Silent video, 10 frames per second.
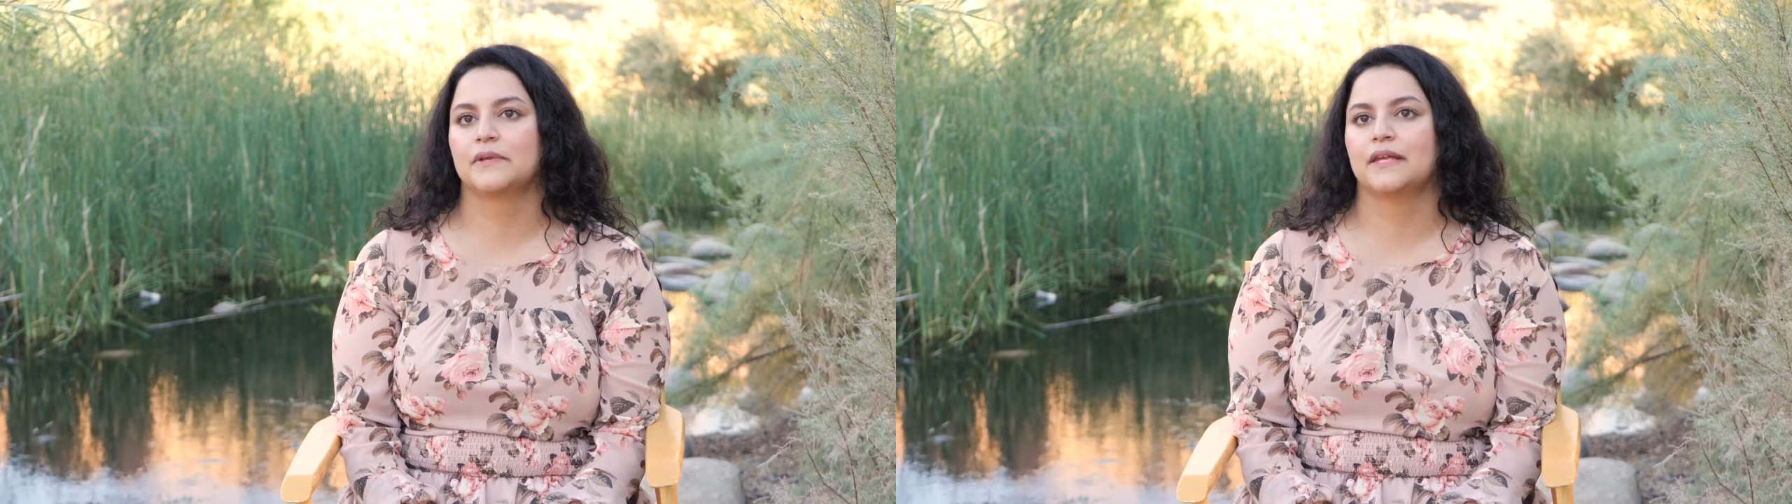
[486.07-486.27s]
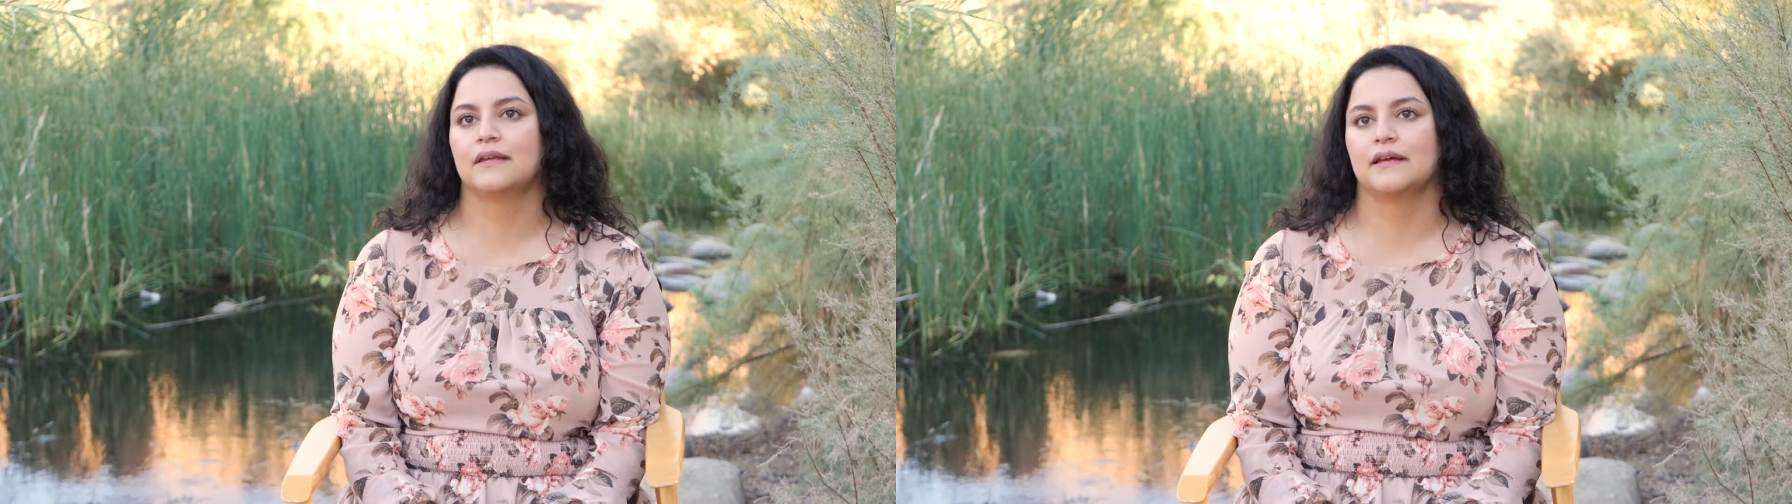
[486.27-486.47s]

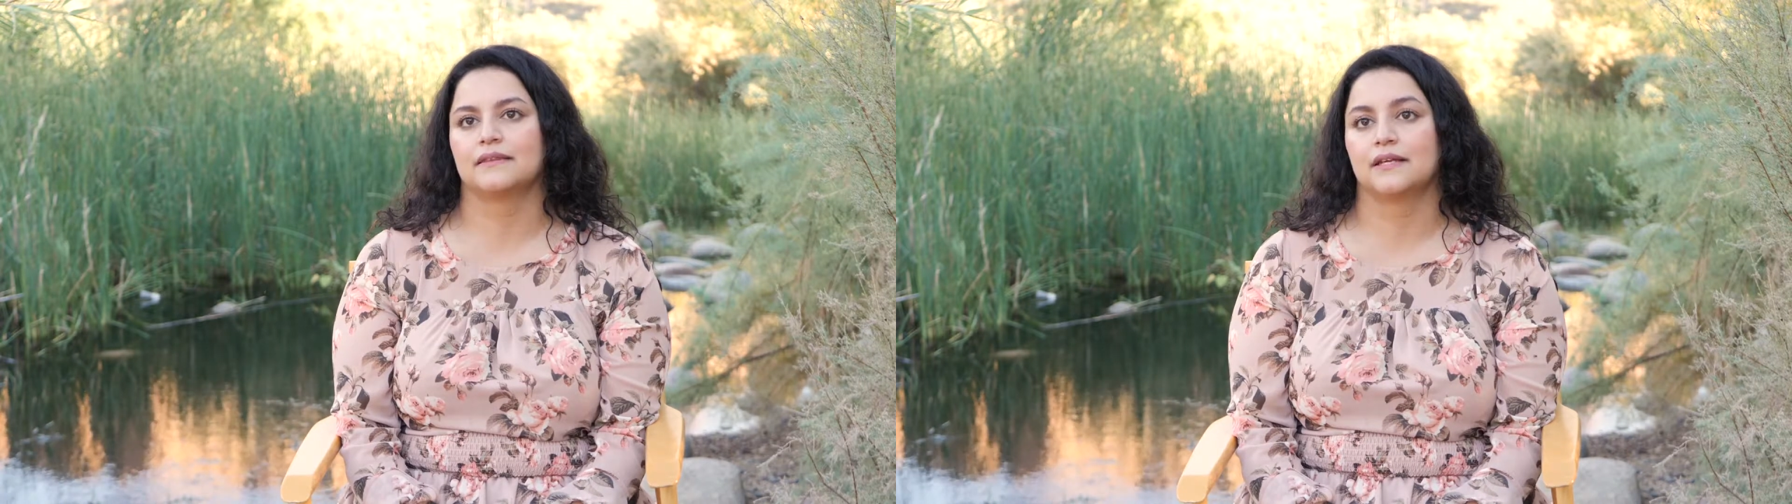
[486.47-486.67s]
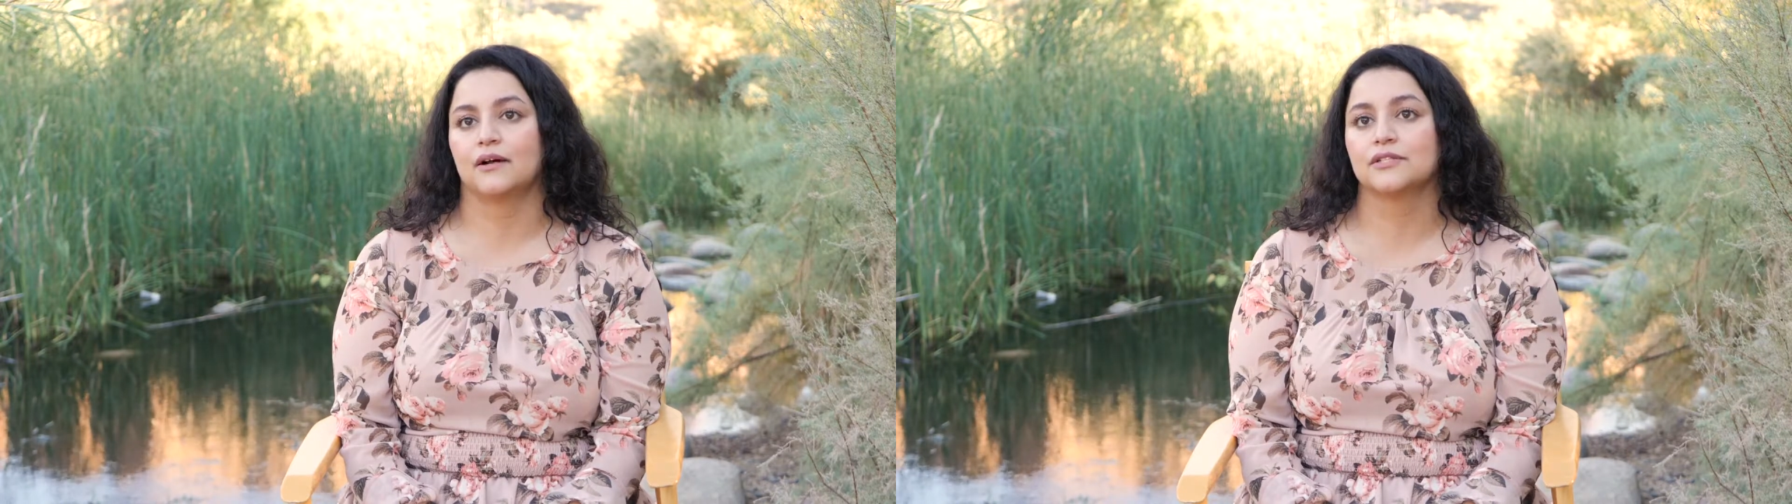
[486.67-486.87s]
me
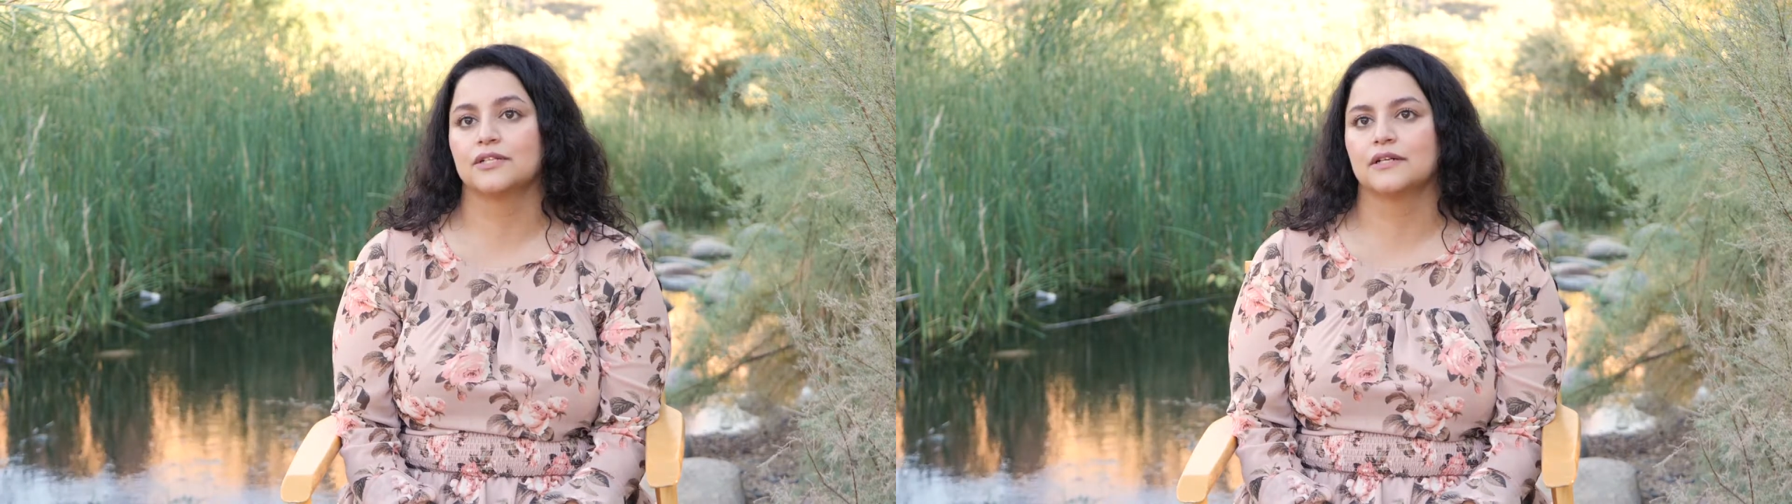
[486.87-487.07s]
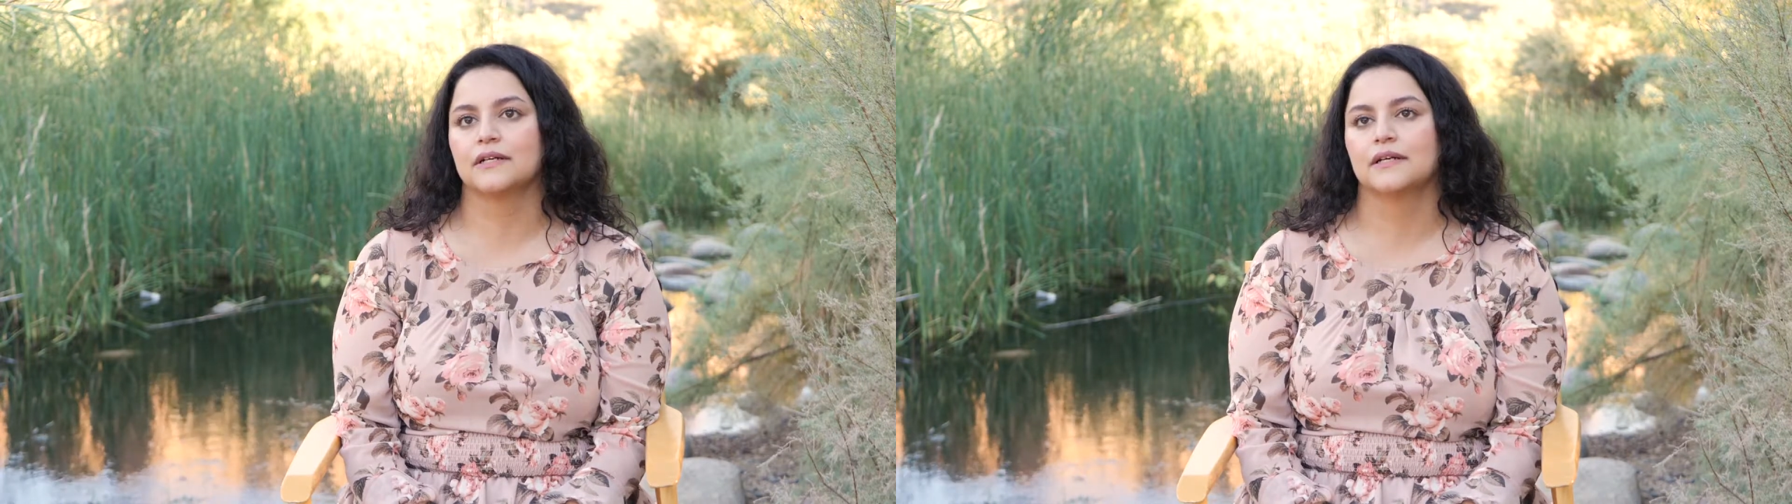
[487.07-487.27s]
at the
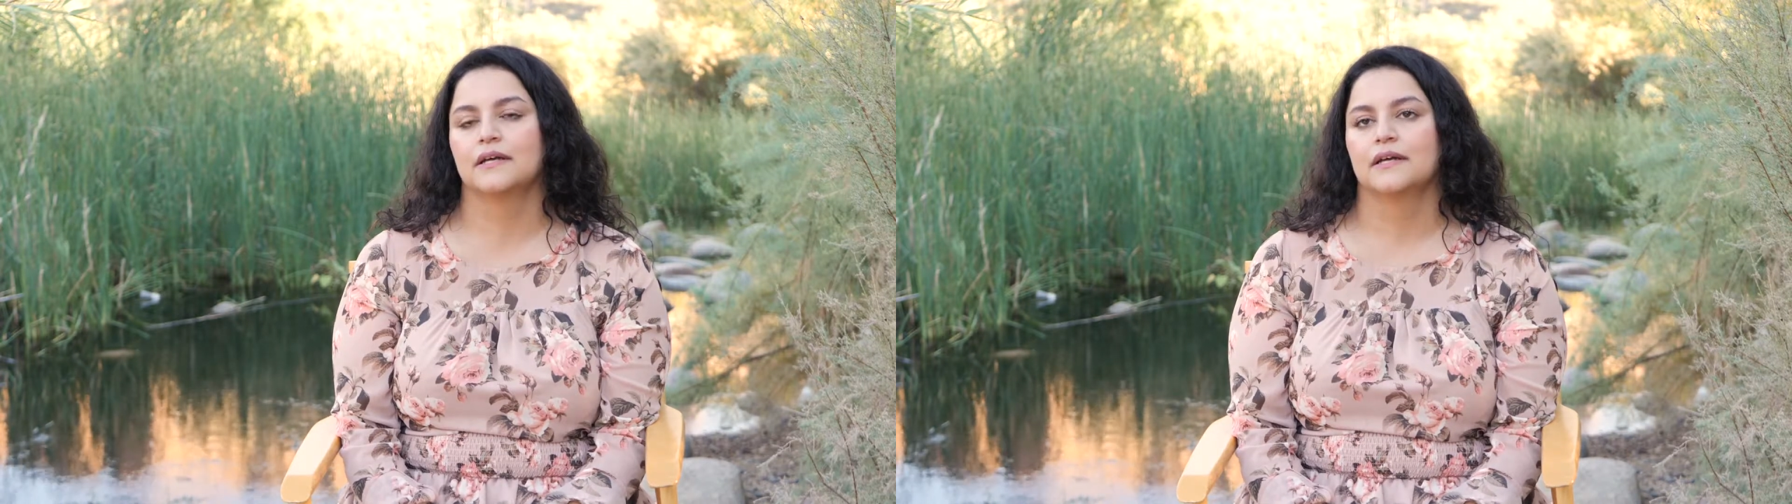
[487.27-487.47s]
altar,